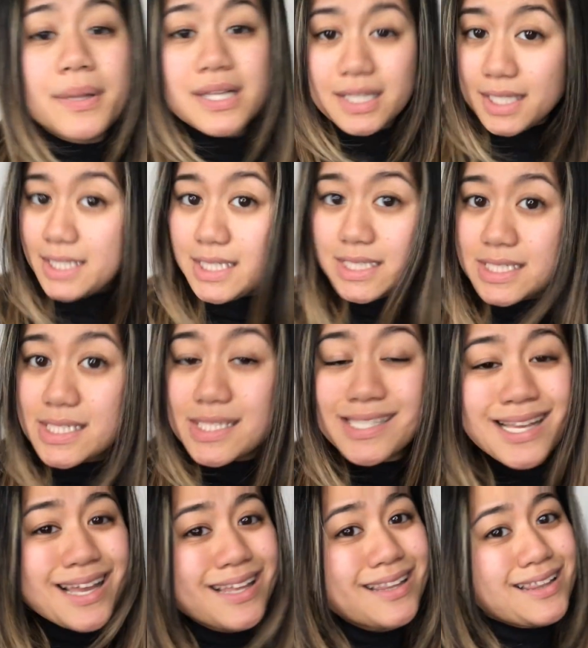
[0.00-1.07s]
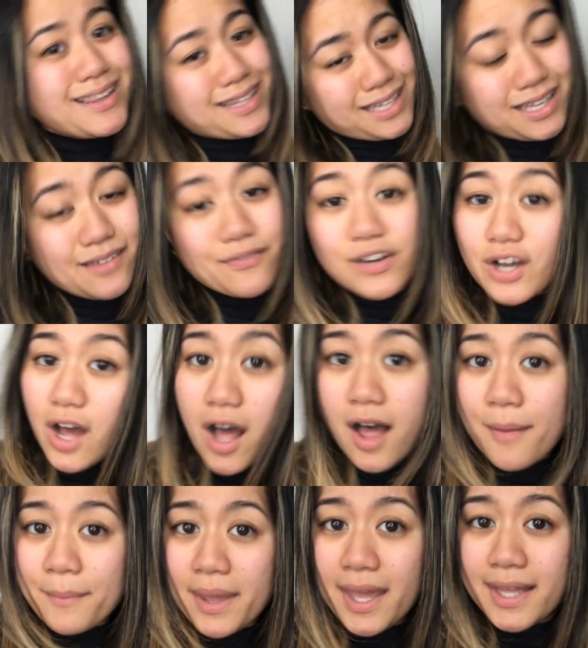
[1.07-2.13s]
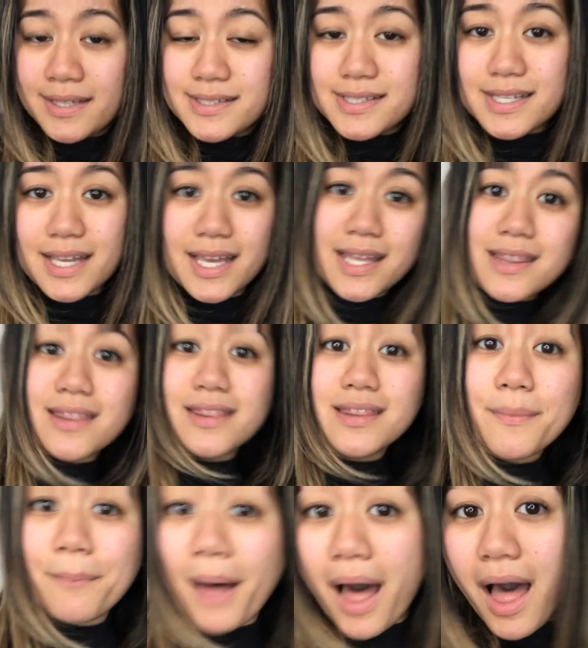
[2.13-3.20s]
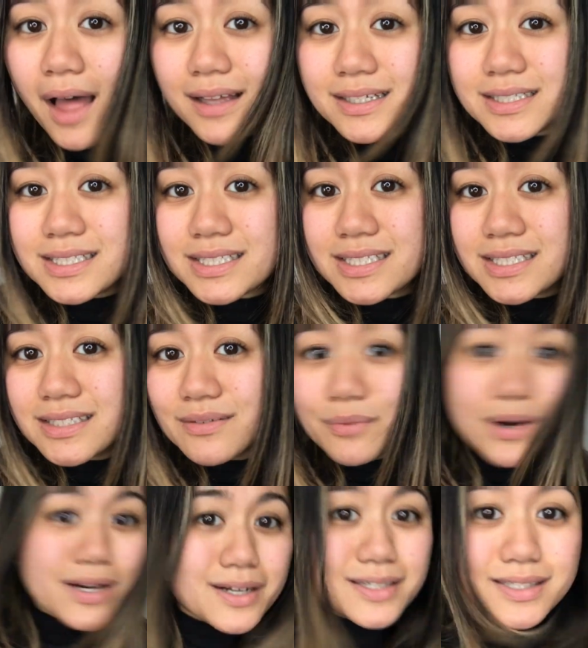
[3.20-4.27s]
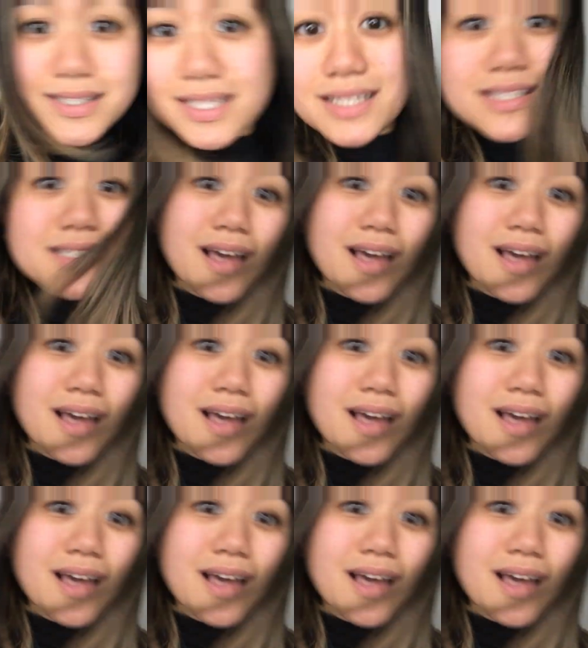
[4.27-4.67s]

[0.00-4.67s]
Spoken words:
Please leave a comment in the box where it says